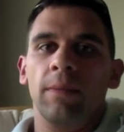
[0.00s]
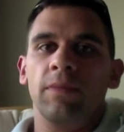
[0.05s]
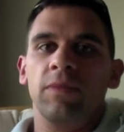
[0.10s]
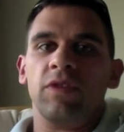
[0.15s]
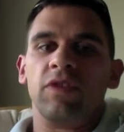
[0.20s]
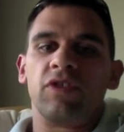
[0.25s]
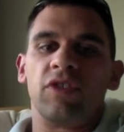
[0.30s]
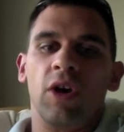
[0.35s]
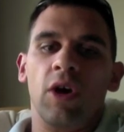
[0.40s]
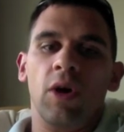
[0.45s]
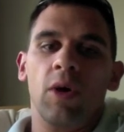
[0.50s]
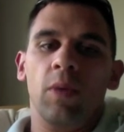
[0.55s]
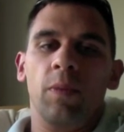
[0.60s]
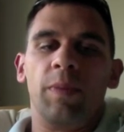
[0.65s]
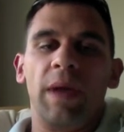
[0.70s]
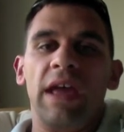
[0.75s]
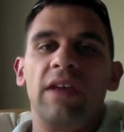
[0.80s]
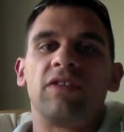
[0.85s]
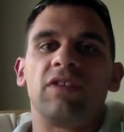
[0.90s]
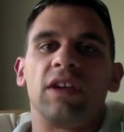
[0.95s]
So
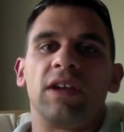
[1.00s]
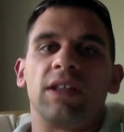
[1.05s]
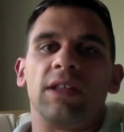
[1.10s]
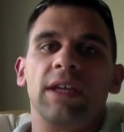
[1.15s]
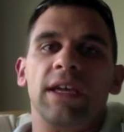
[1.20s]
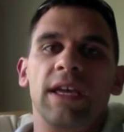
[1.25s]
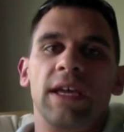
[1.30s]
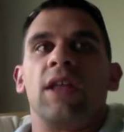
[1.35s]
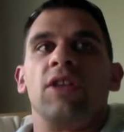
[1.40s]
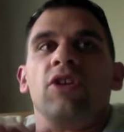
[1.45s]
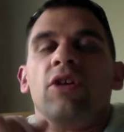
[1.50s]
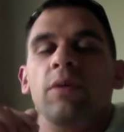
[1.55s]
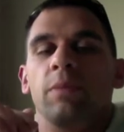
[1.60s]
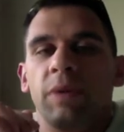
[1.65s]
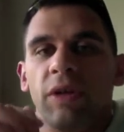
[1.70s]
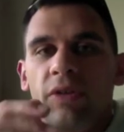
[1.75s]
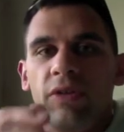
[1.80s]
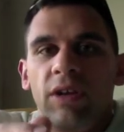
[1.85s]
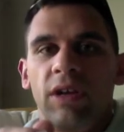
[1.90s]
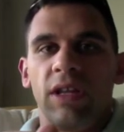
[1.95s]
basically, your
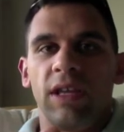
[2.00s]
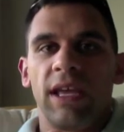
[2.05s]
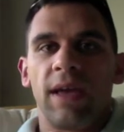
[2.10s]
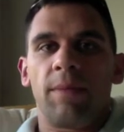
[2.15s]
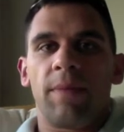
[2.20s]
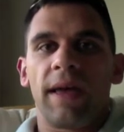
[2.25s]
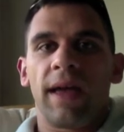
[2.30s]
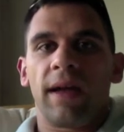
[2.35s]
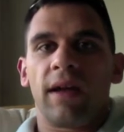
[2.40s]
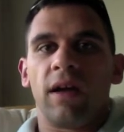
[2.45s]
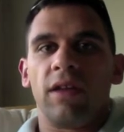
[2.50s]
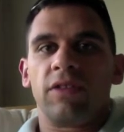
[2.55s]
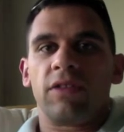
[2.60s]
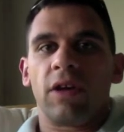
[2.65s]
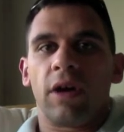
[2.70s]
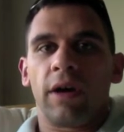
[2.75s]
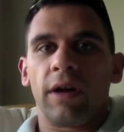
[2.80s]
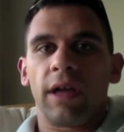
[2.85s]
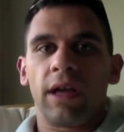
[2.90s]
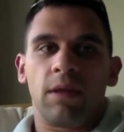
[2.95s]
ability to get back on
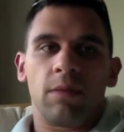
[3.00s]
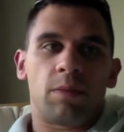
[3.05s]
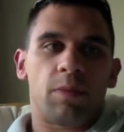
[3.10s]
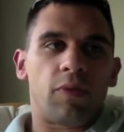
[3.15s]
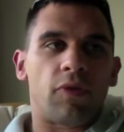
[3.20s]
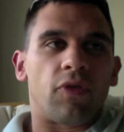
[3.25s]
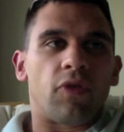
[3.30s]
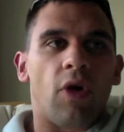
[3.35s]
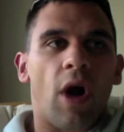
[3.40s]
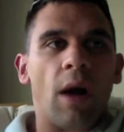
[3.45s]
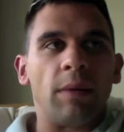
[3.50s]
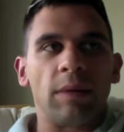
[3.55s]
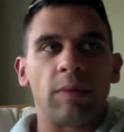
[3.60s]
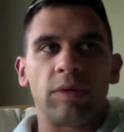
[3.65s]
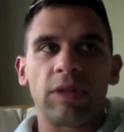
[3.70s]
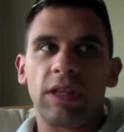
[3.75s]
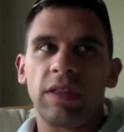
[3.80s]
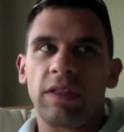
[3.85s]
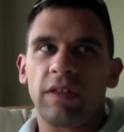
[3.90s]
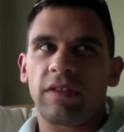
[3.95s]
target,
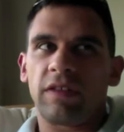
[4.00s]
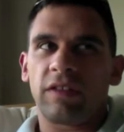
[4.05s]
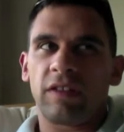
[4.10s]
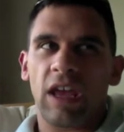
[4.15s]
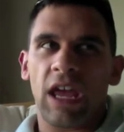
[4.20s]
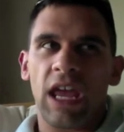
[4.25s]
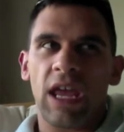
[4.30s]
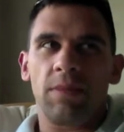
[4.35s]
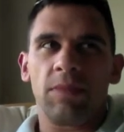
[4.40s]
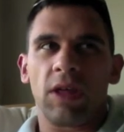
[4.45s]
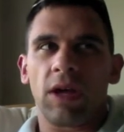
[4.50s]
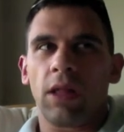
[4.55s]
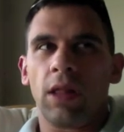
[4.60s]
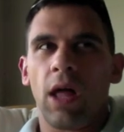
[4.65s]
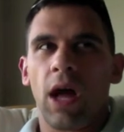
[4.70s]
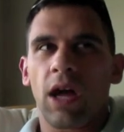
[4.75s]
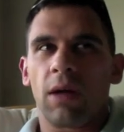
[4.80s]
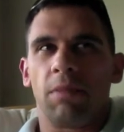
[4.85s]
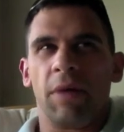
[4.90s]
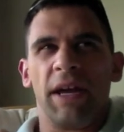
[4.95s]
probably the same. The
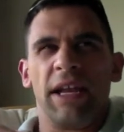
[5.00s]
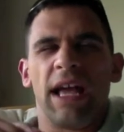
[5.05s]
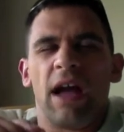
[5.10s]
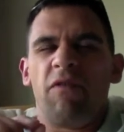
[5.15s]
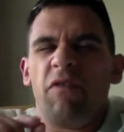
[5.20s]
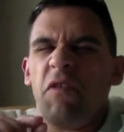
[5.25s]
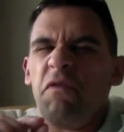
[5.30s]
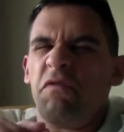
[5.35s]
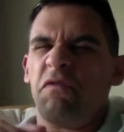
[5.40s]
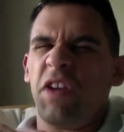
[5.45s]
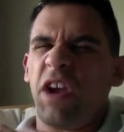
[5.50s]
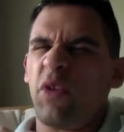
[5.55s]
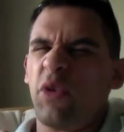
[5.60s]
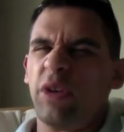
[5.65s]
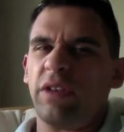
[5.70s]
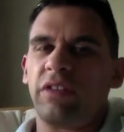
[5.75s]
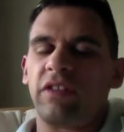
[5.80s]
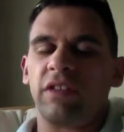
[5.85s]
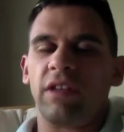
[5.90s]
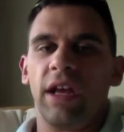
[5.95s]
Glock might have a very
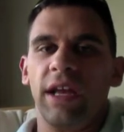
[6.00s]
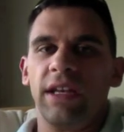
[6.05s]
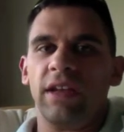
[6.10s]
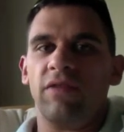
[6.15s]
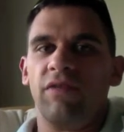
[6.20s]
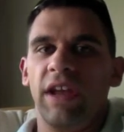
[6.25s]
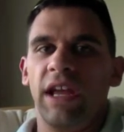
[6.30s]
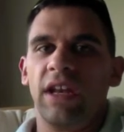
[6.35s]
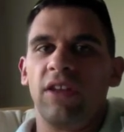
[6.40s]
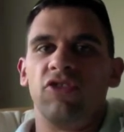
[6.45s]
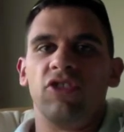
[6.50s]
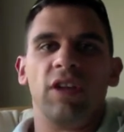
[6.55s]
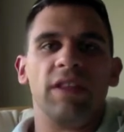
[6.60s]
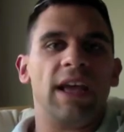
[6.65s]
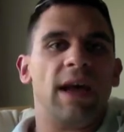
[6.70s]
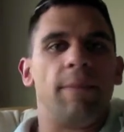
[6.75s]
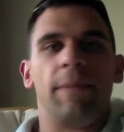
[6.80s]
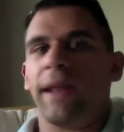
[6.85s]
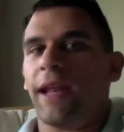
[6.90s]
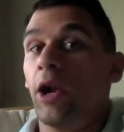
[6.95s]
slight advantage on
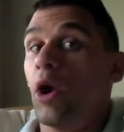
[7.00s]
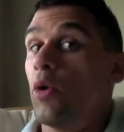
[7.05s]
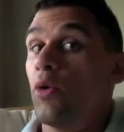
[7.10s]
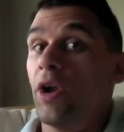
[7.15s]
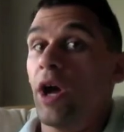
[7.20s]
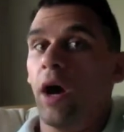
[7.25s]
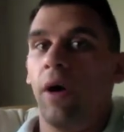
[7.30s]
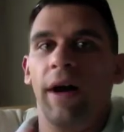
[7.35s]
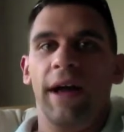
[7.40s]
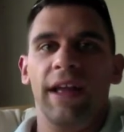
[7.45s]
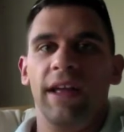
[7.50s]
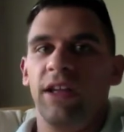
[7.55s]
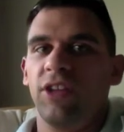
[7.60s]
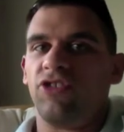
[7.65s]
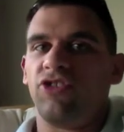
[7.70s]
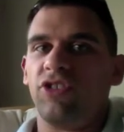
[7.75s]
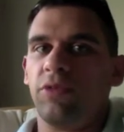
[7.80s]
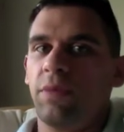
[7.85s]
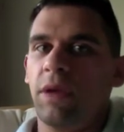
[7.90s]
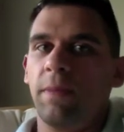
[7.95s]
that, but I don't know. It
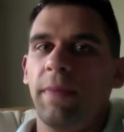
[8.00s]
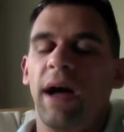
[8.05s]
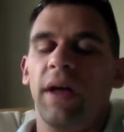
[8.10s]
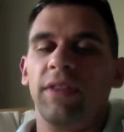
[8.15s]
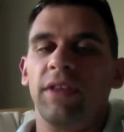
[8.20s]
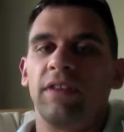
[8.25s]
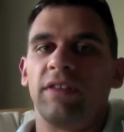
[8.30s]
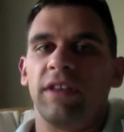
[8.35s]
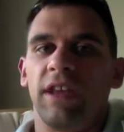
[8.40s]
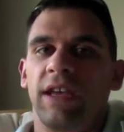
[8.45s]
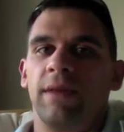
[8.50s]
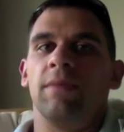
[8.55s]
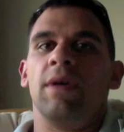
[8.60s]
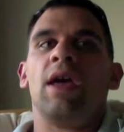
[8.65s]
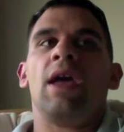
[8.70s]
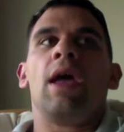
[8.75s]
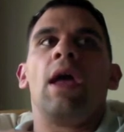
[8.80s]
should be about the same.